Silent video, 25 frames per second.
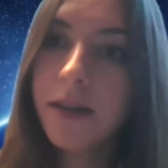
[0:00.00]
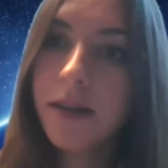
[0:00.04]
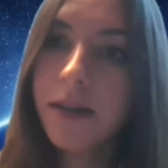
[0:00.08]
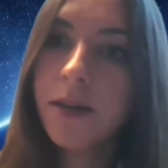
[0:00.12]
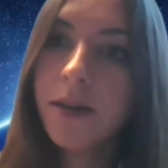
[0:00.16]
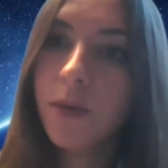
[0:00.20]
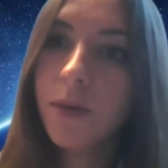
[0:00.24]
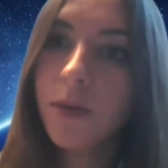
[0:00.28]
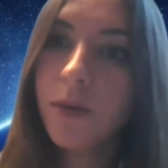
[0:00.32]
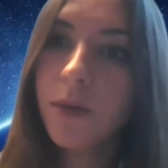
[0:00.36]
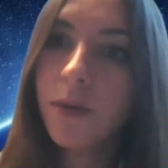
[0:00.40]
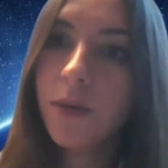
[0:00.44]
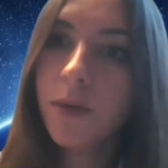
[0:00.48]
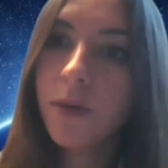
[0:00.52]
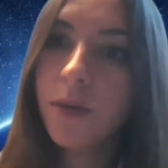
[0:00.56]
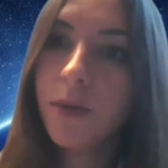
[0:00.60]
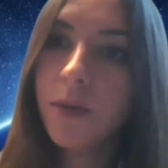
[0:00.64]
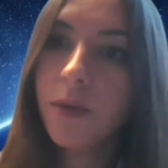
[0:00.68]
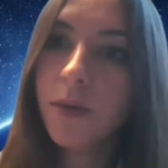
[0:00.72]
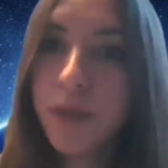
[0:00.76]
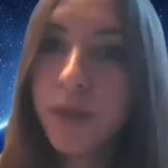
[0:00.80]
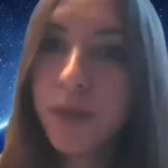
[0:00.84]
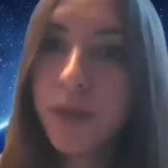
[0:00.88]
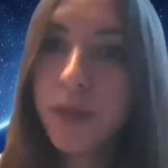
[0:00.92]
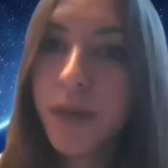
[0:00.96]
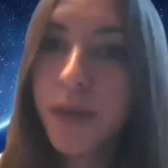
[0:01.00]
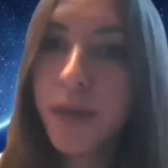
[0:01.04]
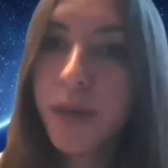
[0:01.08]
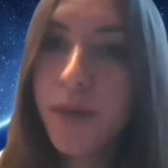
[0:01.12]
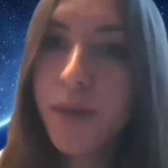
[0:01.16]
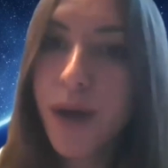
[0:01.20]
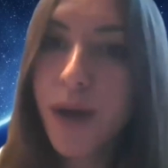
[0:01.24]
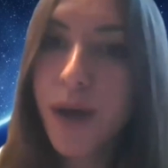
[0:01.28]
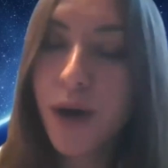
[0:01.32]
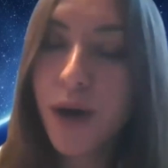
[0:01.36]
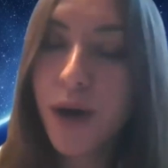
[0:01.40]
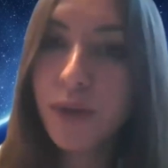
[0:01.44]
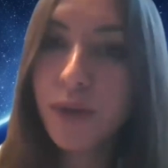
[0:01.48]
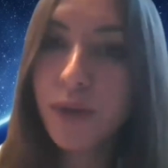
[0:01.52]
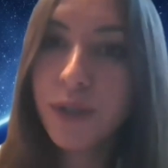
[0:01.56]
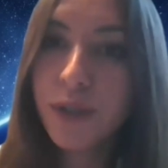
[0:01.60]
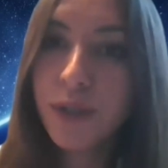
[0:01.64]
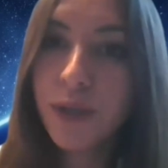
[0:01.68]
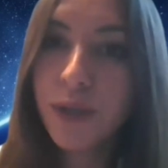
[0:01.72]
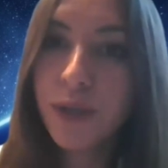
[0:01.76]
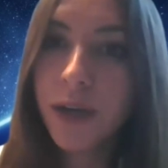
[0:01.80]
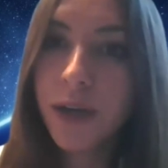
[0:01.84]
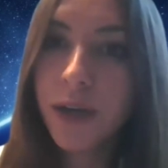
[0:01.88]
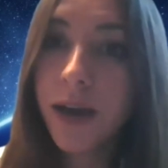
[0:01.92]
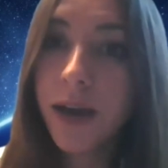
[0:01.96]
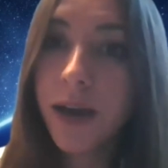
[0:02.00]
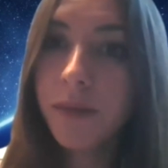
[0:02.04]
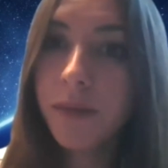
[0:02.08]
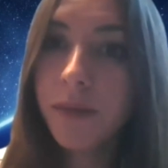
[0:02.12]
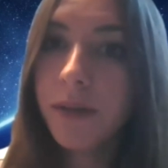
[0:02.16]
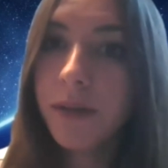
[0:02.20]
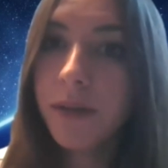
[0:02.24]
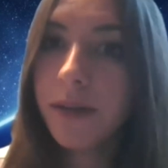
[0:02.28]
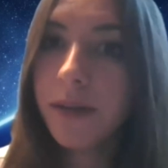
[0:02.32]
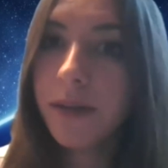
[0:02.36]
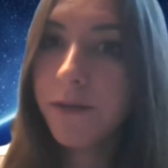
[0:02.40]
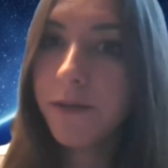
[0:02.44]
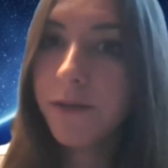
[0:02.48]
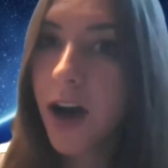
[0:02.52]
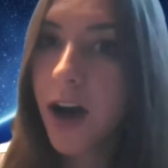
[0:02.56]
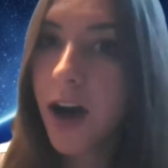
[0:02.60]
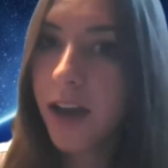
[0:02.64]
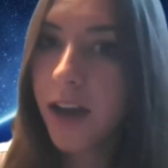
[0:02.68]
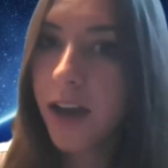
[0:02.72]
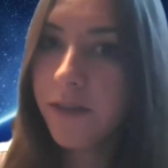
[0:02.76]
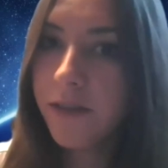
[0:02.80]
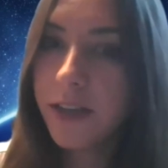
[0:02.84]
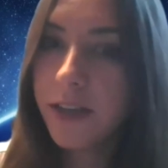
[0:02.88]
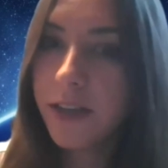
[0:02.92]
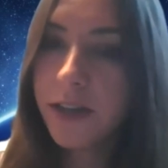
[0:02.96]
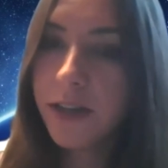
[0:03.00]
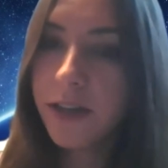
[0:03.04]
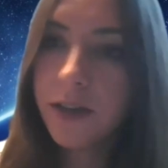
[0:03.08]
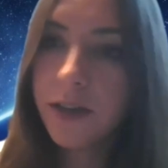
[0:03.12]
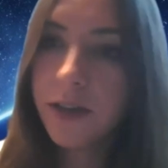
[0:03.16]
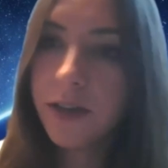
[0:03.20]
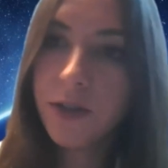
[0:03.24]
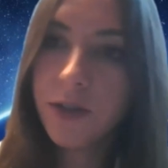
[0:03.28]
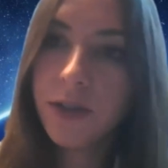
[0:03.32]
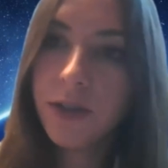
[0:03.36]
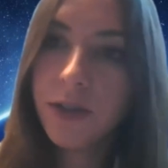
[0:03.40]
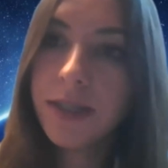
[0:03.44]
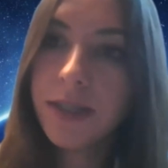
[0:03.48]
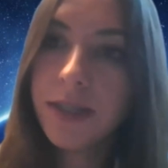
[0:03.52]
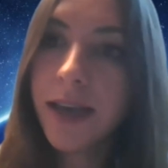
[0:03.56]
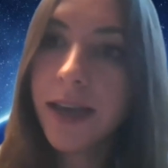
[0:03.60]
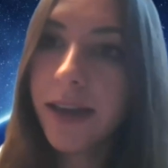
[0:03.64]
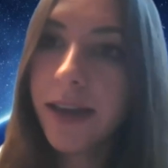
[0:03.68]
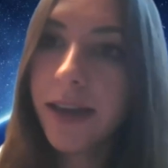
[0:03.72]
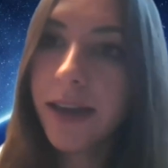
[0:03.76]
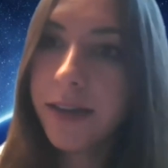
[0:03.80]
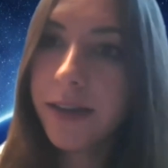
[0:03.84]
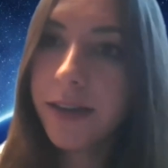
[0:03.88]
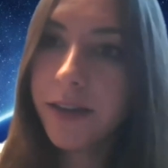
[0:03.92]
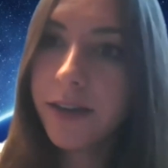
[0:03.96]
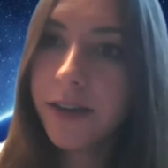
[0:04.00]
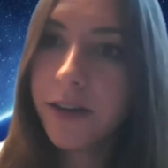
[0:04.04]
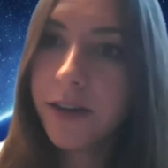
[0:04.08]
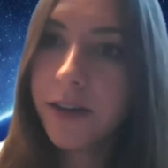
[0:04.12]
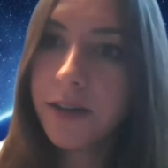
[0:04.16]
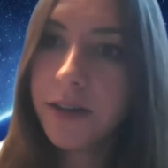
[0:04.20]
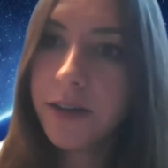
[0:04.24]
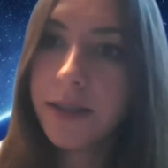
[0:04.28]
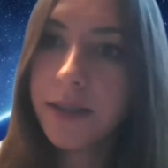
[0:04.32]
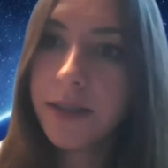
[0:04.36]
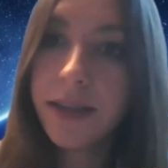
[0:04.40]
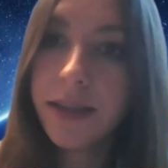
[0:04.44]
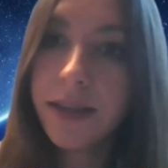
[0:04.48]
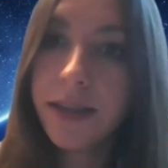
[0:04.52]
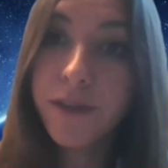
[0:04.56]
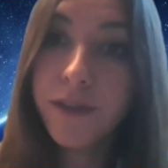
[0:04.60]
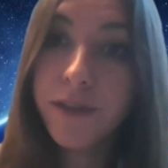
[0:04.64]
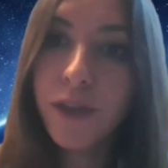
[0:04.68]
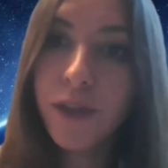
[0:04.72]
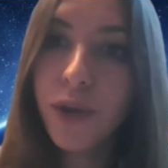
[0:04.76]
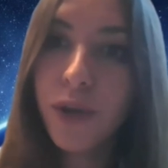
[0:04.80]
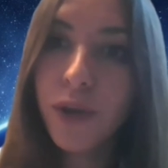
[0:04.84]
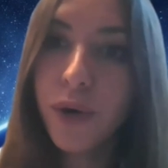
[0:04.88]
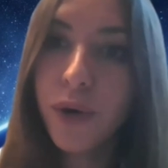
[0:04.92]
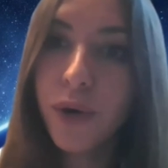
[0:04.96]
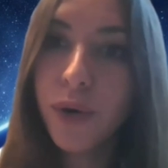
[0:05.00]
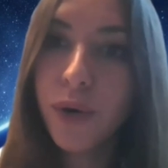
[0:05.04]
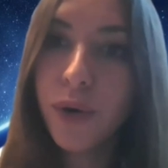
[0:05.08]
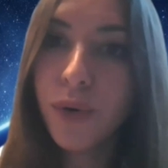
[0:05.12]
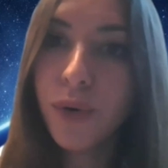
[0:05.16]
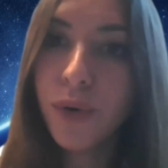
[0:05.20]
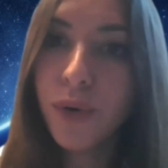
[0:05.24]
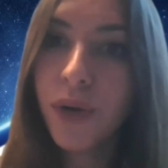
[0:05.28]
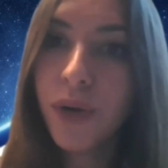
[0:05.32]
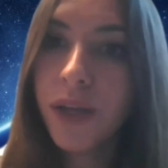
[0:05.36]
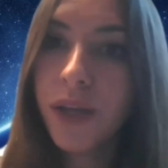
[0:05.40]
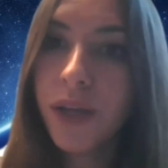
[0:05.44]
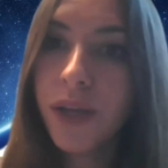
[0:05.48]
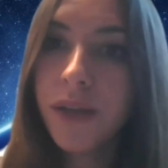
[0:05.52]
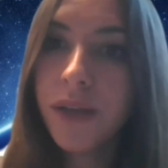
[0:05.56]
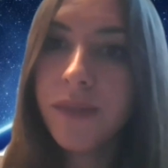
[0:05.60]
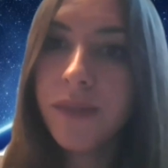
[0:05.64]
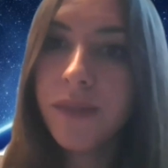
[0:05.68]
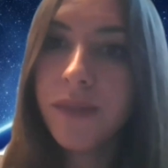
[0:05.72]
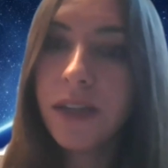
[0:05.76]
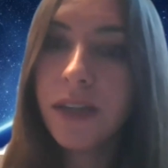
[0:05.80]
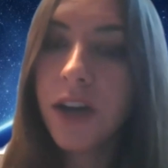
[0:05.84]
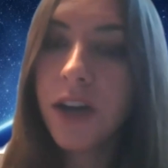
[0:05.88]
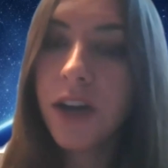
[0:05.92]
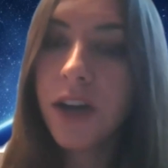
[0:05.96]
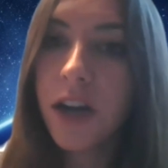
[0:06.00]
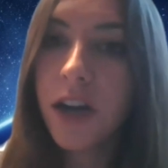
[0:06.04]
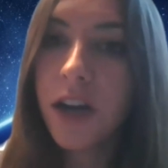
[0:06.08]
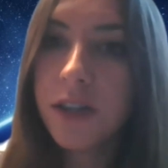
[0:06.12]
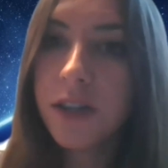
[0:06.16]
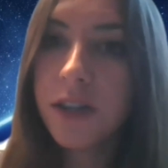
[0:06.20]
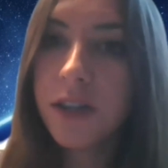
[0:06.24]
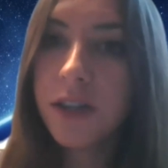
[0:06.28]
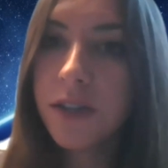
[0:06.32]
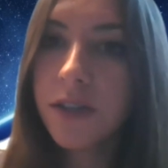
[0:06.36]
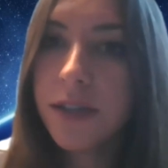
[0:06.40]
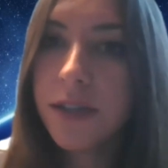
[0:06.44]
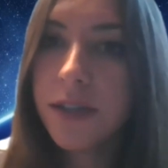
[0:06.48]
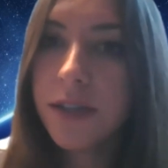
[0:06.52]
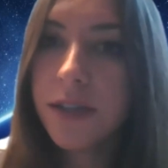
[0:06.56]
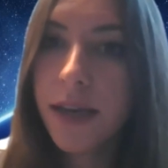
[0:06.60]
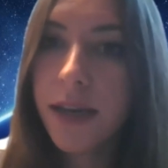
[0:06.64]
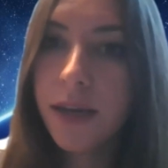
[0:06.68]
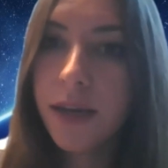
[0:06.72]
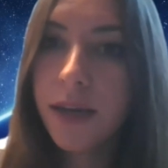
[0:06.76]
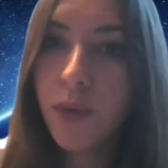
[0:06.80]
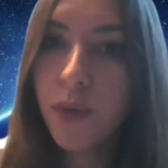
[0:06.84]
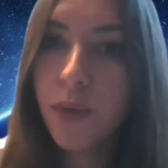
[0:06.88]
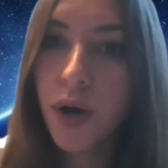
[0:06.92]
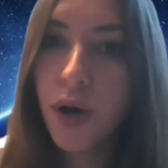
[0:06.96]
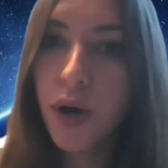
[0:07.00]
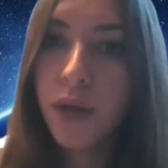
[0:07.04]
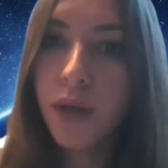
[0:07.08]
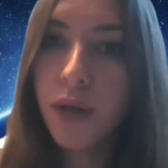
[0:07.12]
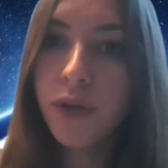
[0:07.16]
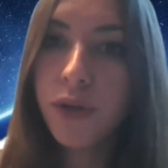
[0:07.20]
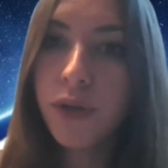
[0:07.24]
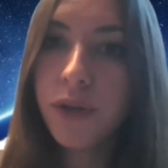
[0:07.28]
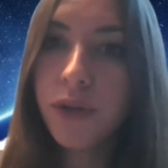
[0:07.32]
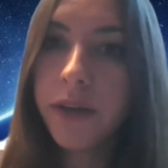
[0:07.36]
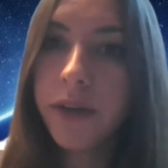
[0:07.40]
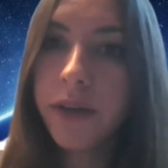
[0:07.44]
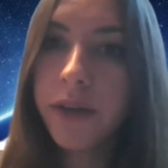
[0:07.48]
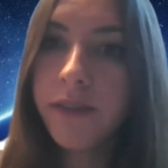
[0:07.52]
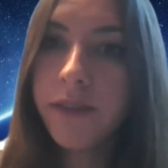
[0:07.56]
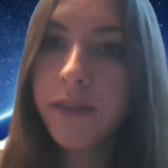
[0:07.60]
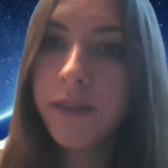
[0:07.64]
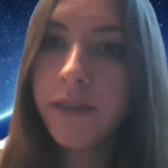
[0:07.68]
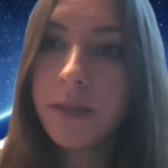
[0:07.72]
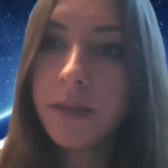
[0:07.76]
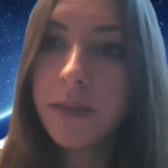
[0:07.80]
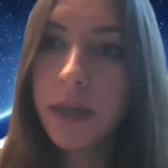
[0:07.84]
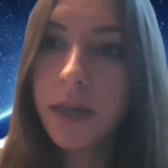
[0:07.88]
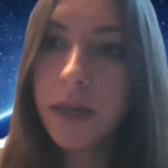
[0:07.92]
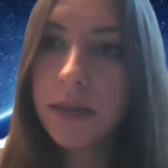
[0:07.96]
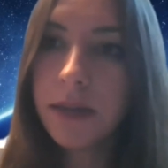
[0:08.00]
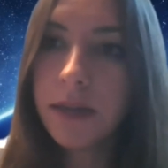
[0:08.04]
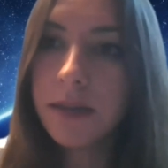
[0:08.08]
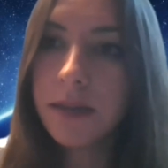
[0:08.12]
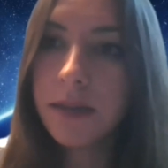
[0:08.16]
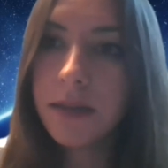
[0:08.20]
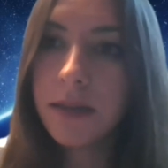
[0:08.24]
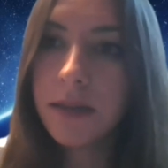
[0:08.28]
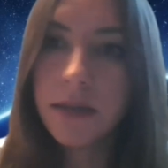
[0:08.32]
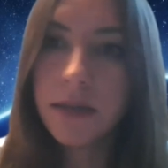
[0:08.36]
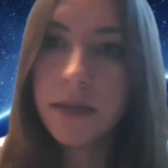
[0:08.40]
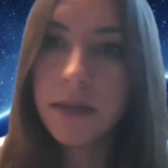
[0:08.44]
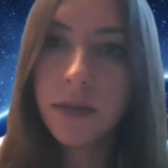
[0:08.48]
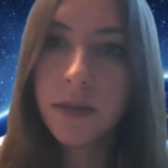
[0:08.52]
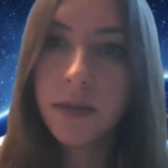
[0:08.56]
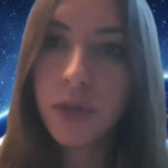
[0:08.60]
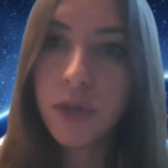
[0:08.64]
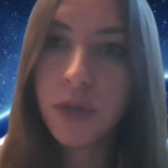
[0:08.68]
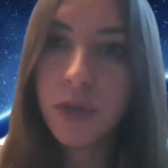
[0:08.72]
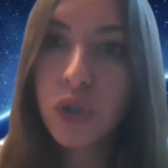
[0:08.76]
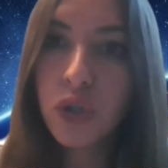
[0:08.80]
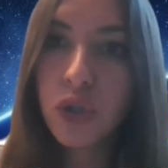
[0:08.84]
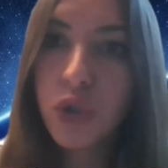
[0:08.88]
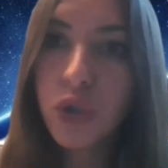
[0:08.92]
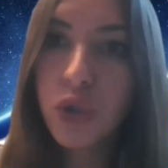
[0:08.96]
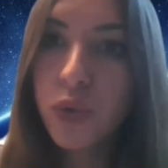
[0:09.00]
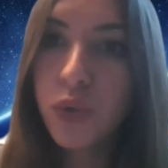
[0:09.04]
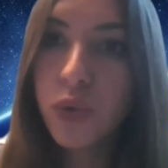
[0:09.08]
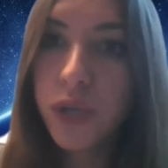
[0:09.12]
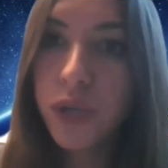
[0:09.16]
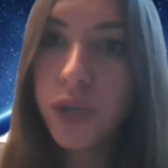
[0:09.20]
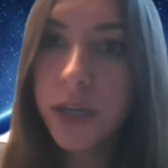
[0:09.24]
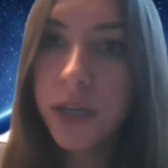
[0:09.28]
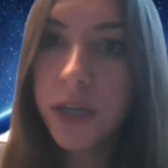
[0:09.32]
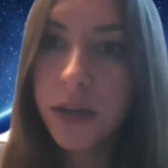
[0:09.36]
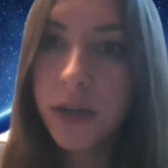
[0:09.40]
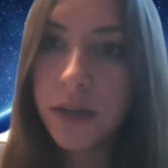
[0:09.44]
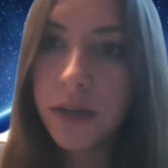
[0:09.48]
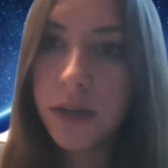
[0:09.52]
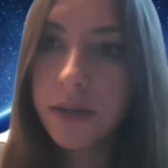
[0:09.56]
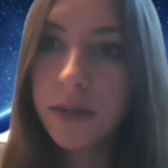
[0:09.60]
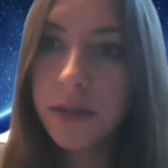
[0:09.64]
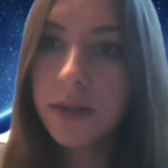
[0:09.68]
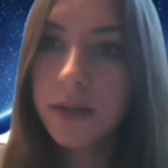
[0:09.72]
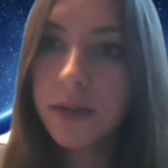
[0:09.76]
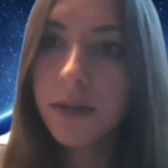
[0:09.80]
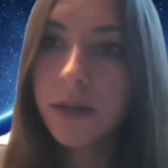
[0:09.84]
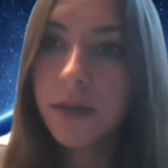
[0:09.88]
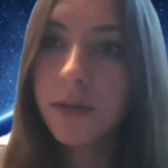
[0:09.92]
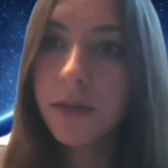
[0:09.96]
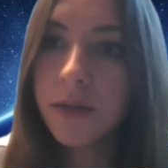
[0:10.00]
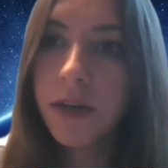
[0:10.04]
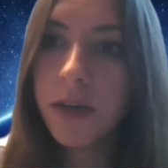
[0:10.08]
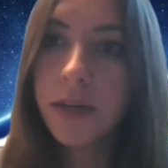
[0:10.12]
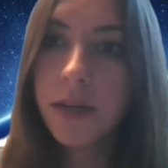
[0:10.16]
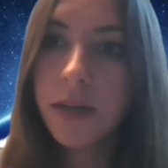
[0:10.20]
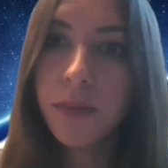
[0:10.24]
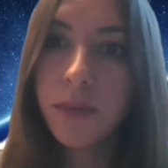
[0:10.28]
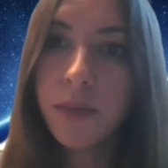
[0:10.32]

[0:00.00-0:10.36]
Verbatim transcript: What are you dreaming about that's going to happen in five years or ten years, even though the doctor said, well, your life expectancy is only two years, right?